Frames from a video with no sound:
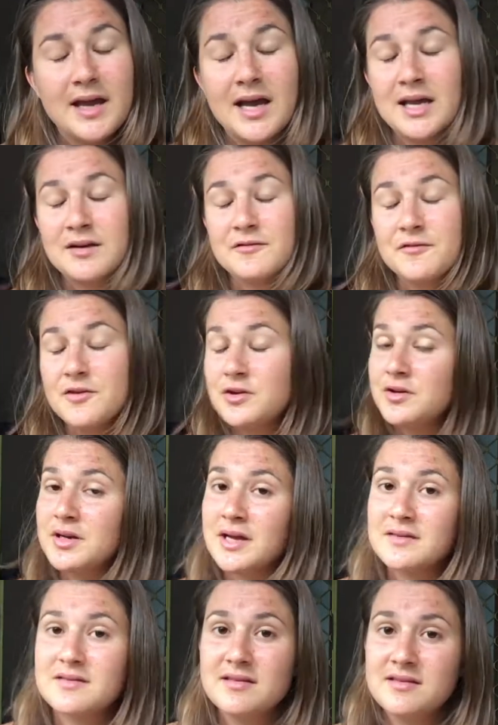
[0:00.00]
and a few
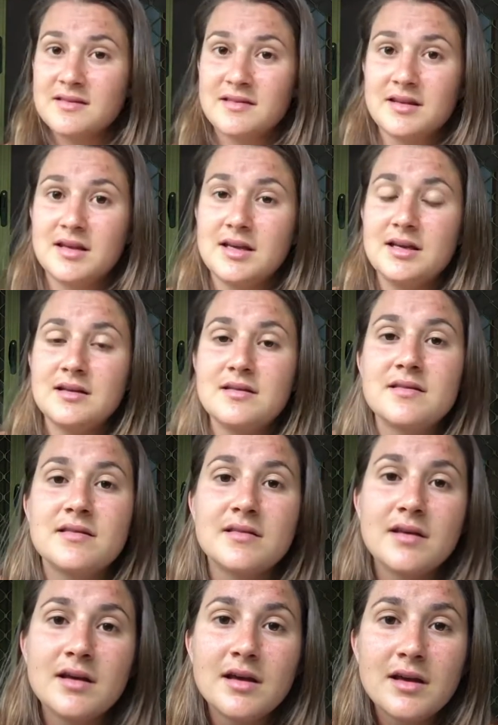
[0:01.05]
nuts and
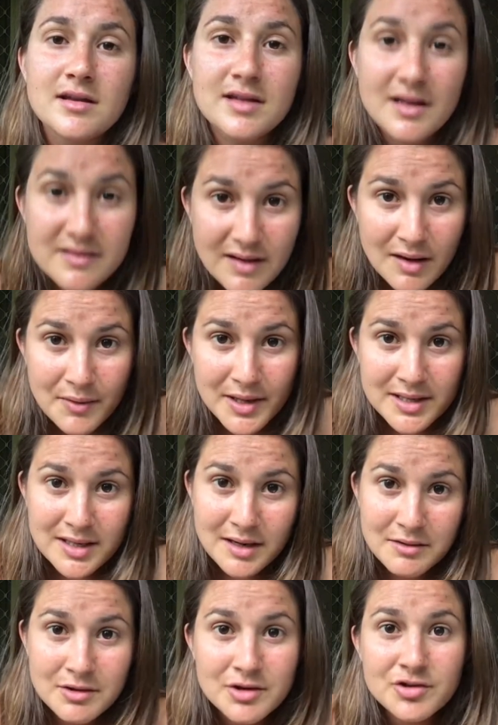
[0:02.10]
seeds. That's how I
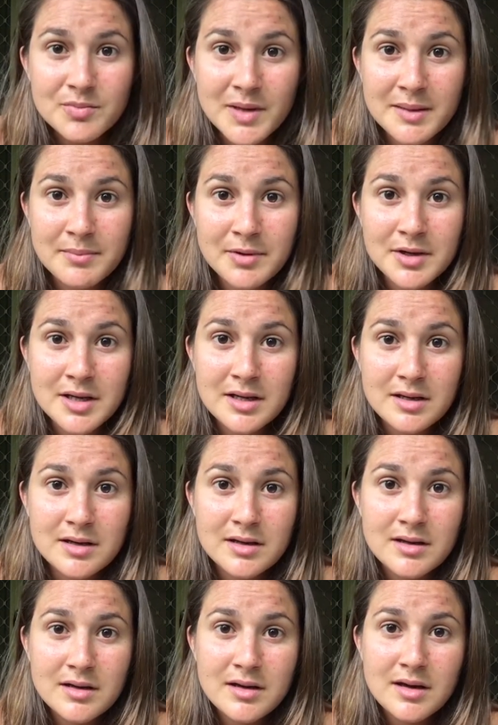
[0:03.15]
nourish my body.
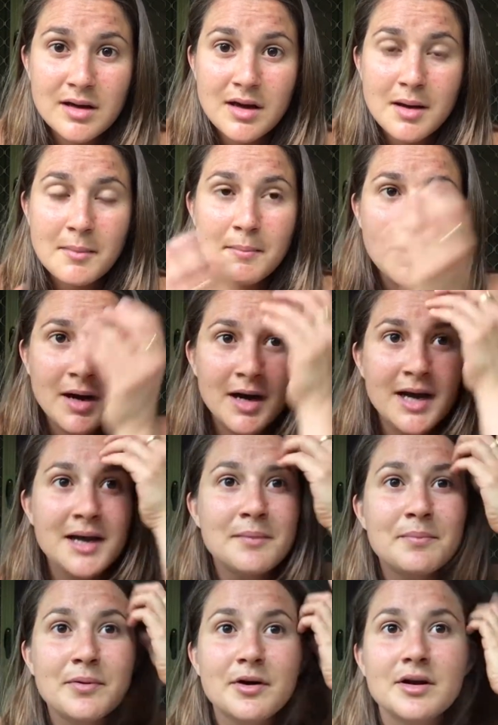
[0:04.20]

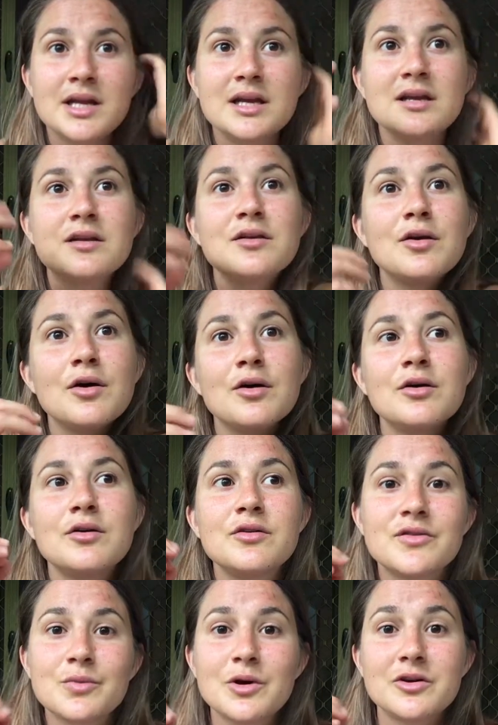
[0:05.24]
My body
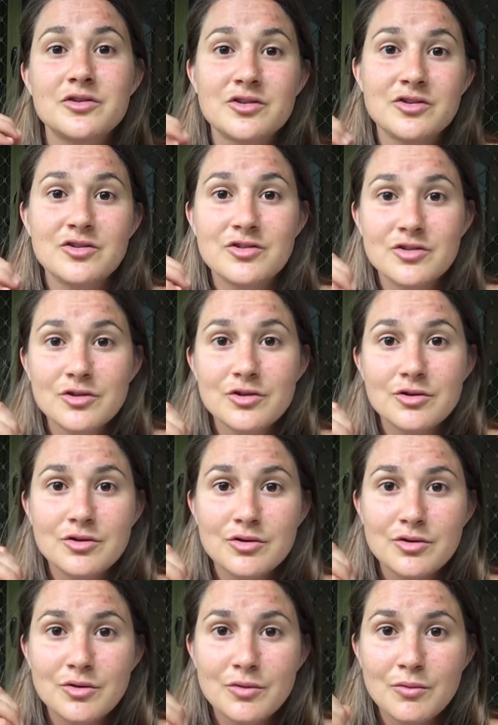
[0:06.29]
knows what to do
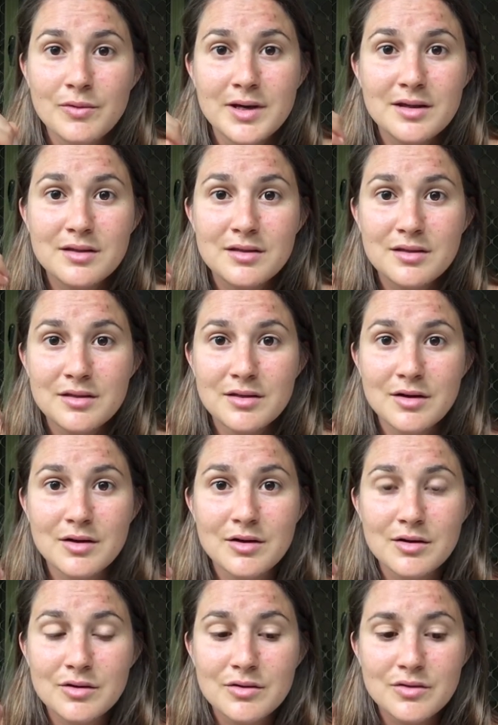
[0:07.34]
with
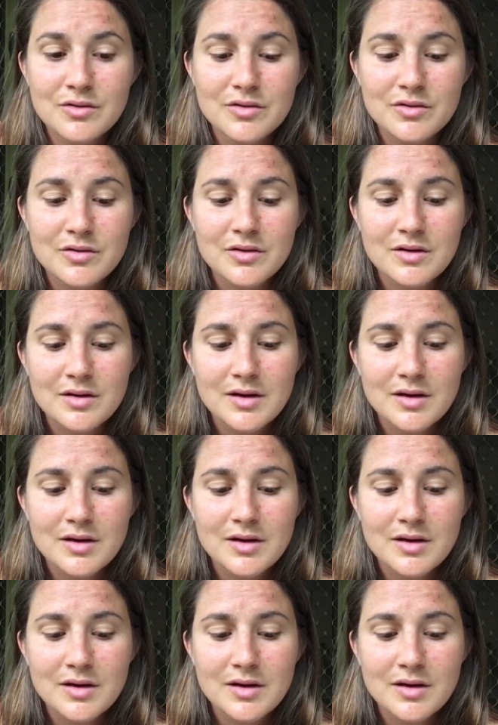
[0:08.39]
those